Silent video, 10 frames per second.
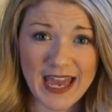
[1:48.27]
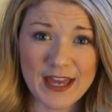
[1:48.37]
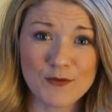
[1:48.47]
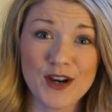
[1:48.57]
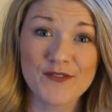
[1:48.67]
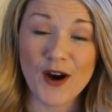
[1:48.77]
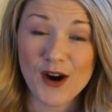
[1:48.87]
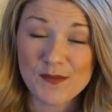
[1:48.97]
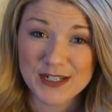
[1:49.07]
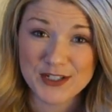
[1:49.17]
And one of
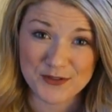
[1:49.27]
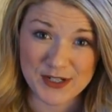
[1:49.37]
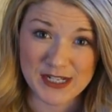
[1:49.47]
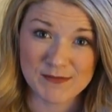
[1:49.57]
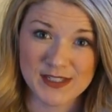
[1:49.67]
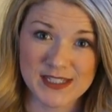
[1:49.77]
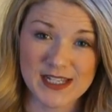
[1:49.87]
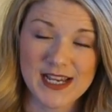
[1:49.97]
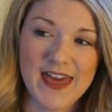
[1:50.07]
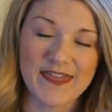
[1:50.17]
our big dreams
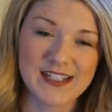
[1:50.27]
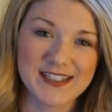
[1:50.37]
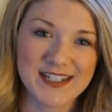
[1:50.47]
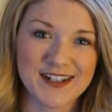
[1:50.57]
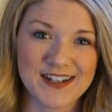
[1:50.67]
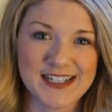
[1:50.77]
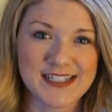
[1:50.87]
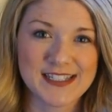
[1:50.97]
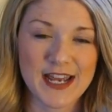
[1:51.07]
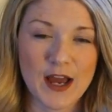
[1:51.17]
this year
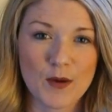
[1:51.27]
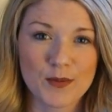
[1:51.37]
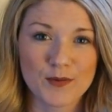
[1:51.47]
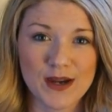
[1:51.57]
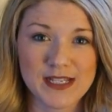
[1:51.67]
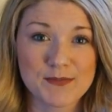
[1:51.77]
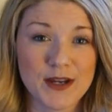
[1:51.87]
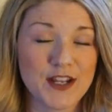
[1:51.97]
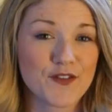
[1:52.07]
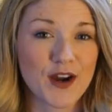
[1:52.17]
is to help raise
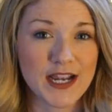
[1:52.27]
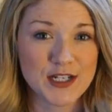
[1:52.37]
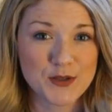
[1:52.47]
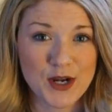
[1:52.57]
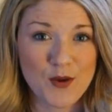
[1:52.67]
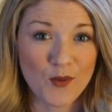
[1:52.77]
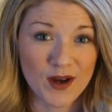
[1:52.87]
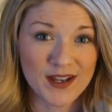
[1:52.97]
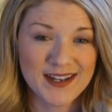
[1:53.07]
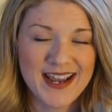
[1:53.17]
money for
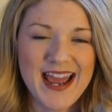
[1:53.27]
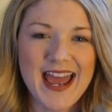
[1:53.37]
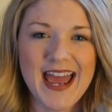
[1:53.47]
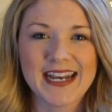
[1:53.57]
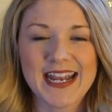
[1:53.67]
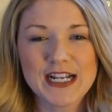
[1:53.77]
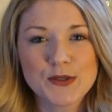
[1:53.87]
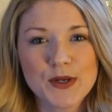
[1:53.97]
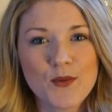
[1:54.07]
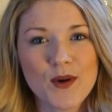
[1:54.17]
A21. And
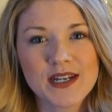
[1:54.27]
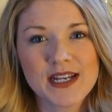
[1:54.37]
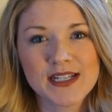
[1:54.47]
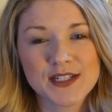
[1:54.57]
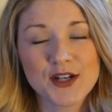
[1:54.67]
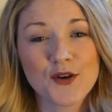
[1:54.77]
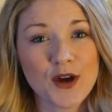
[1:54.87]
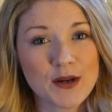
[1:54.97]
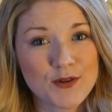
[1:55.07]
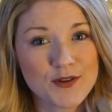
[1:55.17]
A21 is an
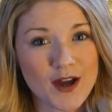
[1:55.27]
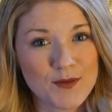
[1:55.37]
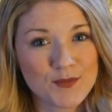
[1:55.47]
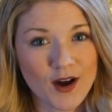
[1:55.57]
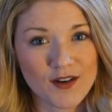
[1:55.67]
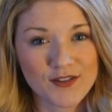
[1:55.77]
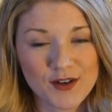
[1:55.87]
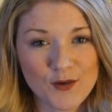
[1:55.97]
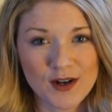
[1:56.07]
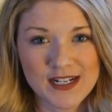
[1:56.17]
incredible
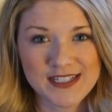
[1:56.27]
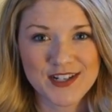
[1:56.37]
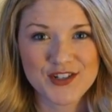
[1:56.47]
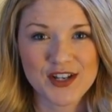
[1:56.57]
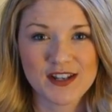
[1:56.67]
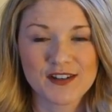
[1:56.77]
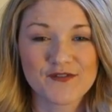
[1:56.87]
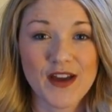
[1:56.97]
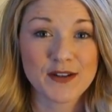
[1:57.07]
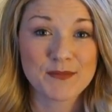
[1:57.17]
nonprofit organization
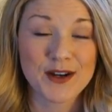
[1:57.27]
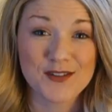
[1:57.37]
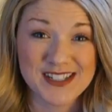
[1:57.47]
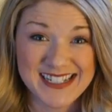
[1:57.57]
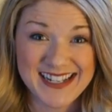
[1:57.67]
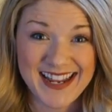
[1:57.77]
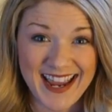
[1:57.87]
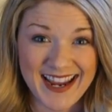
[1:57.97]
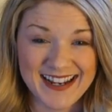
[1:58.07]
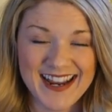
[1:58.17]
founded by Christine
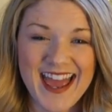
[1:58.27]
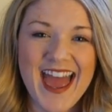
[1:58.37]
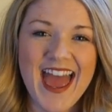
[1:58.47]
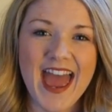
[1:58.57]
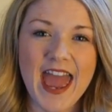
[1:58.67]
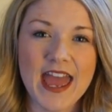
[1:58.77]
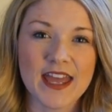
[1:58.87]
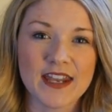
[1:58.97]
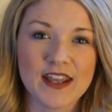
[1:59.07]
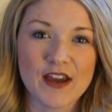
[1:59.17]
Caine.
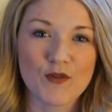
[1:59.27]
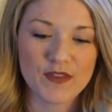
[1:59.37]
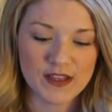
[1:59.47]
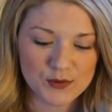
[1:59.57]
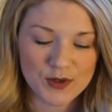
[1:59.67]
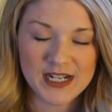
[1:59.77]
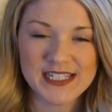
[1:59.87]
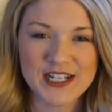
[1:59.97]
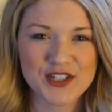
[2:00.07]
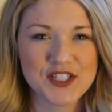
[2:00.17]
And this
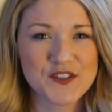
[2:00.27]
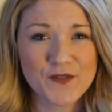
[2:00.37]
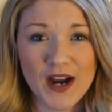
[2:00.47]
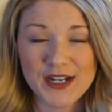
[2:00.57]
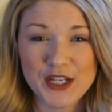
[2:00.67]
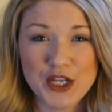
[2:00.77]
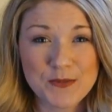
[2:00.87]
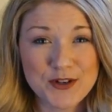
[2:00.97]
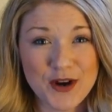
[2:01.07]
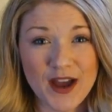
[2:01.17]
organization is fighting
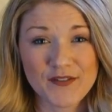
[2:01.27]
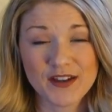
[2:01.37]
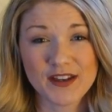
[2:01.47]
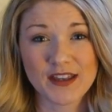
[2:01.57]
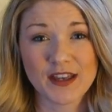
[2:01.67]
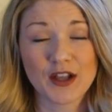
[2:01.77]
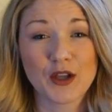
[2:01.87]
human trafficking